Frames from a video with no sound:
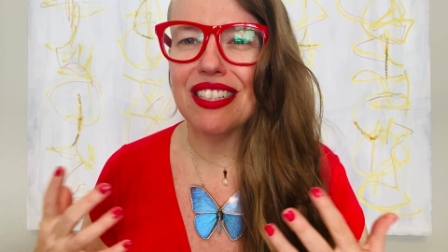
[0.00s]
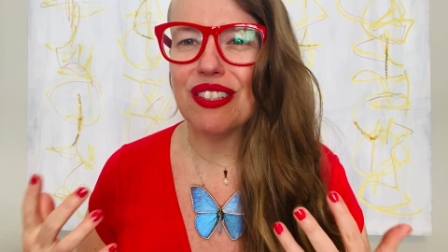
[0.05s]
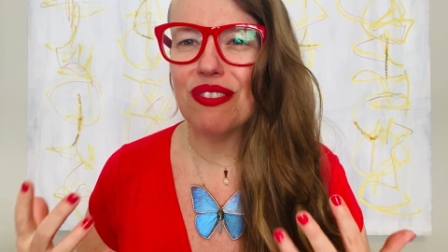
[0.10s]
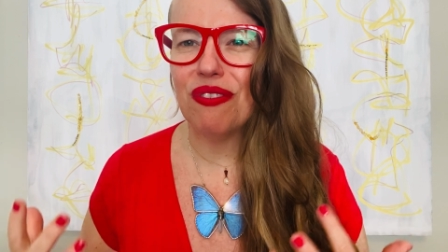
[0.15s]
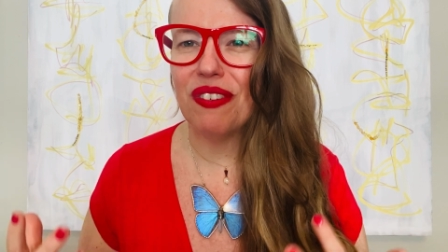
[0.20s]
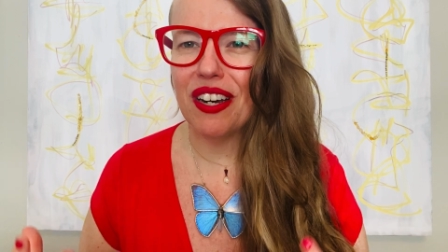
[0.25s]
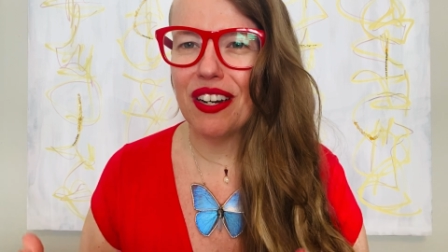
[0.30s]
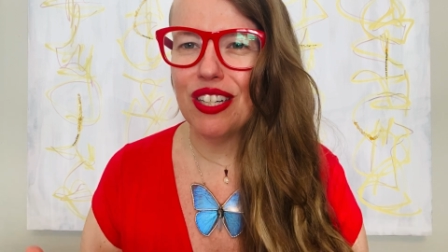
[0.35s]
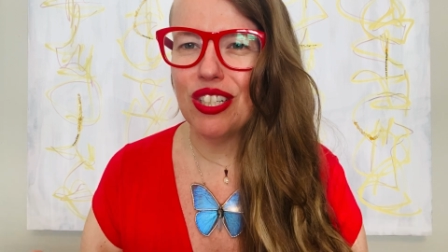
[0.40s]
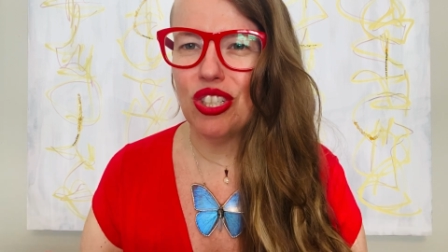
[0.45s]
It's
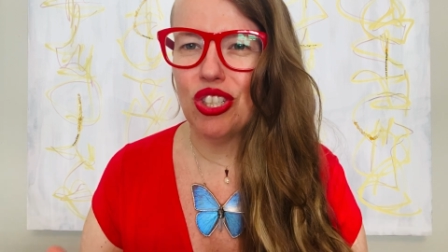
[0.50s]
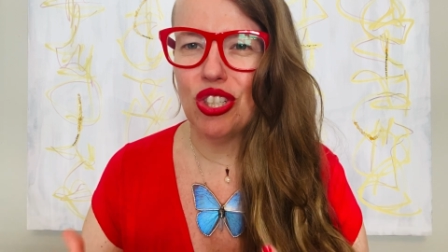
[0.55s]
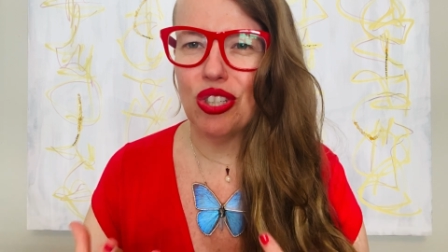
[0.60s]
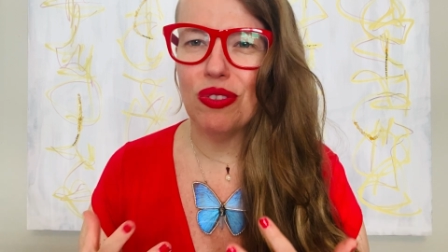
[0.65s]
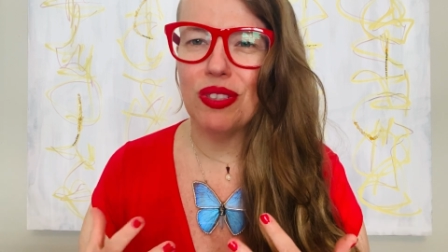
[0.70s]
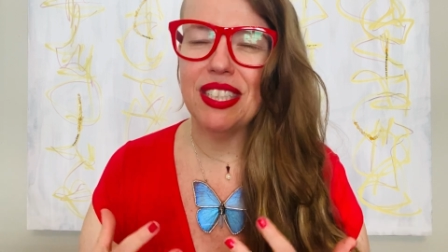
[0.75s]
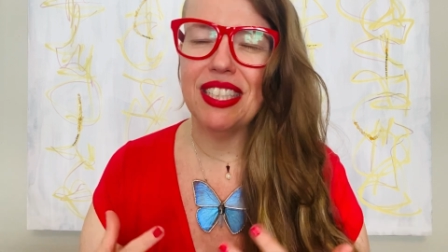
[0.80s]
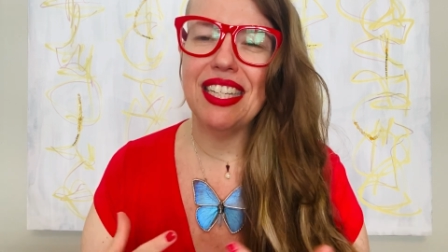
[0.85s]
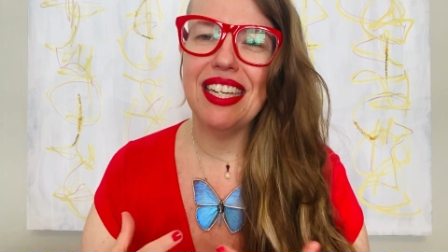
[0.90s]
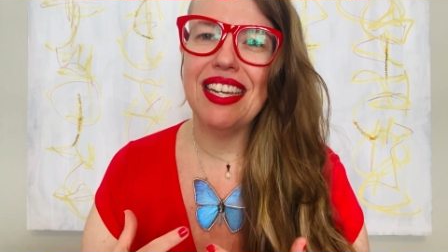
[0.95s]
very
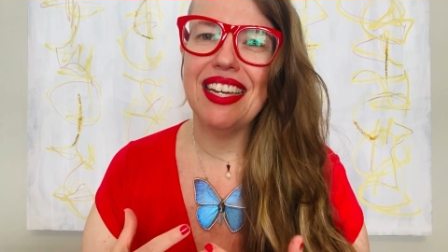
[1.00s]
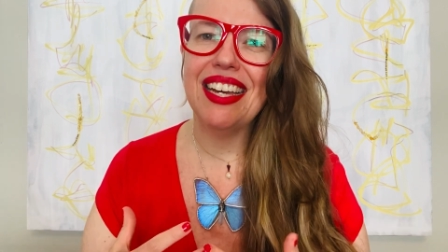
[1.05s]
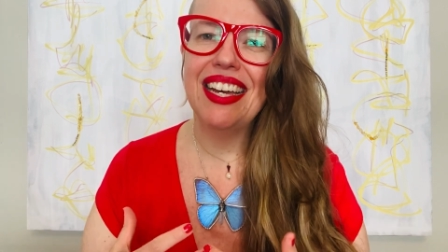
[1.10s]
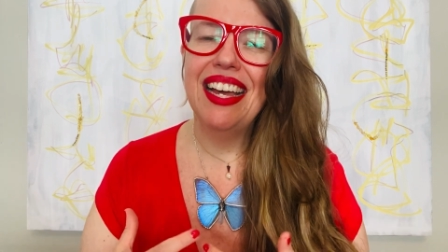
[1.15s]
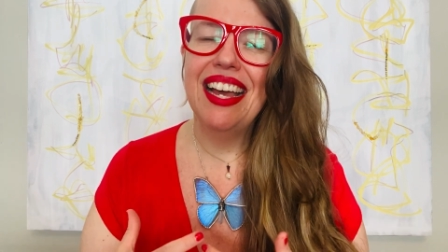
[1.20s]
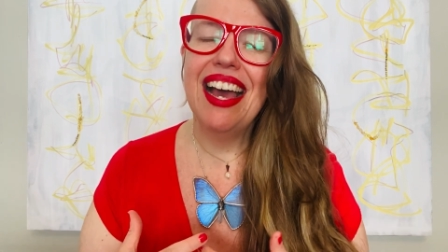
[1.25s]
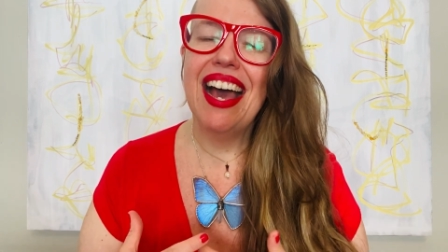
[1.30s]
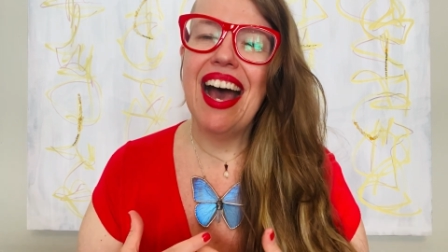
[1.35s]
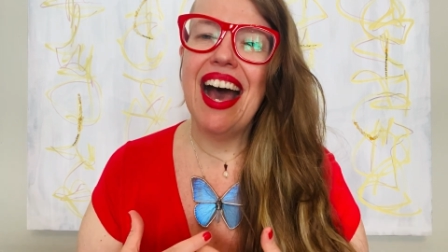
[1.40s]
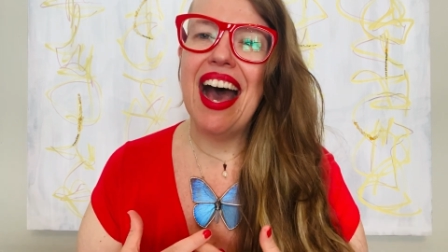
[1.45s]

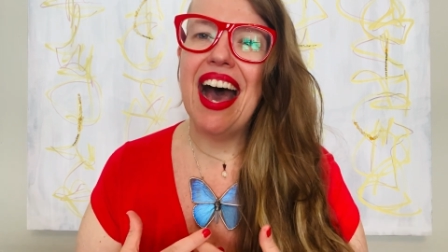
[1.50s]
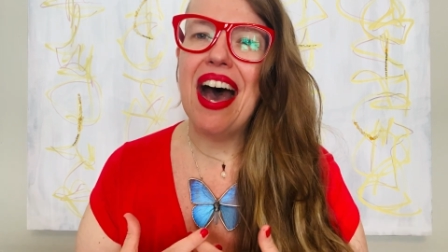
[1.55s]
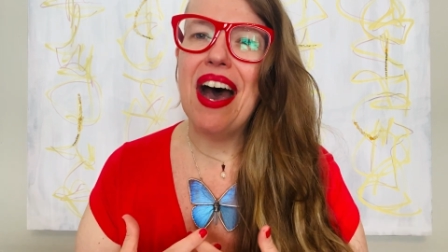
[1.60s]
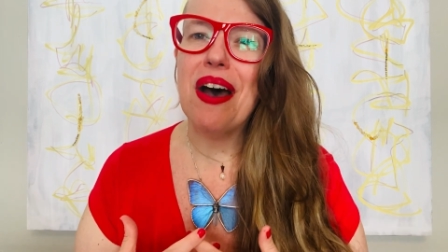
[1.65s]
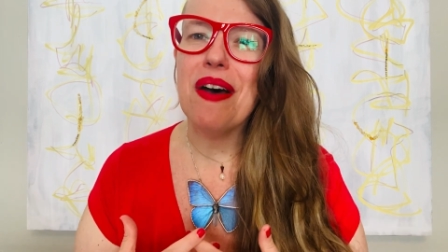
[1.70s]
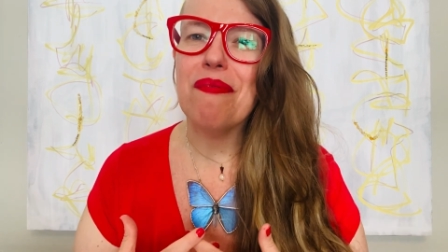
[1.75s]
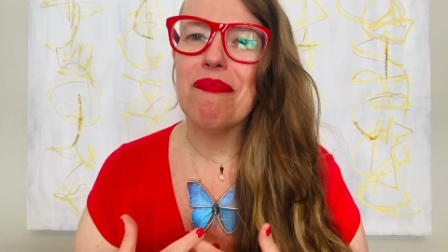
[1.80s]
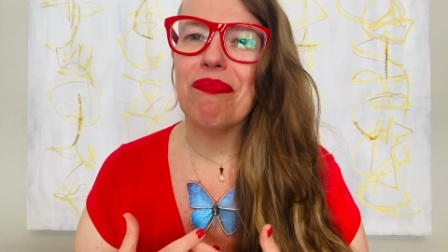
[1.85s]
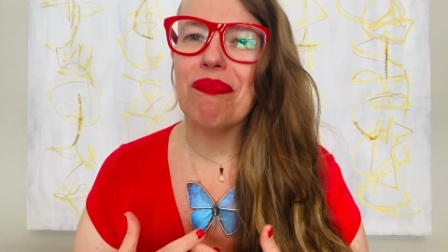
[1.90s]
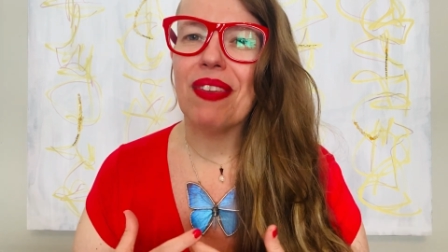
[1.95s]
juicy
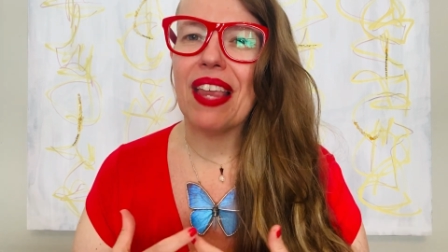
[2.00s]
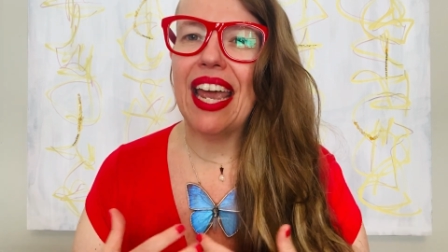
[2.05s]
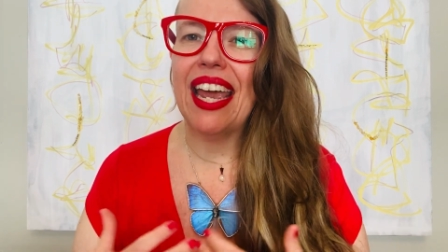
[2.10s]
um,